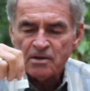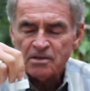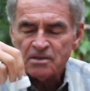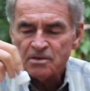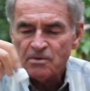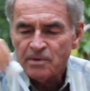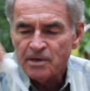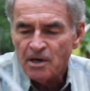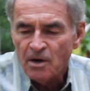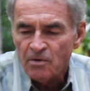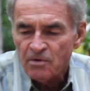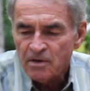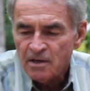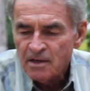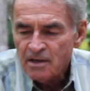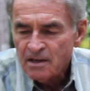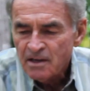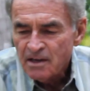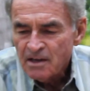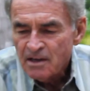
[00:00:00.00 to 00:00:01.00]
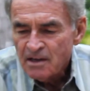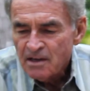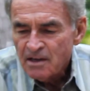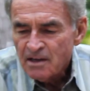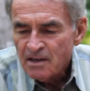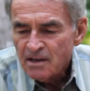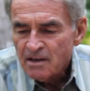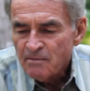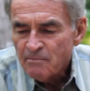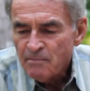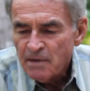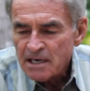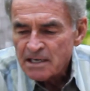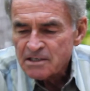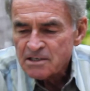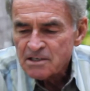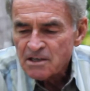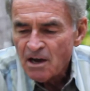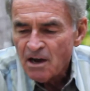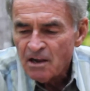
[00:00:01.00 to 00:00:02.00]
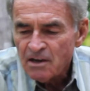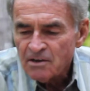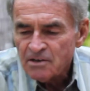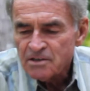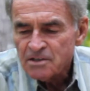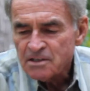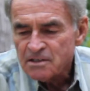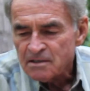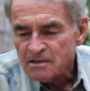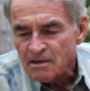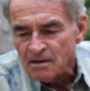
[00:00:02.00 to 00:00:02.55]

so we don't mix colors.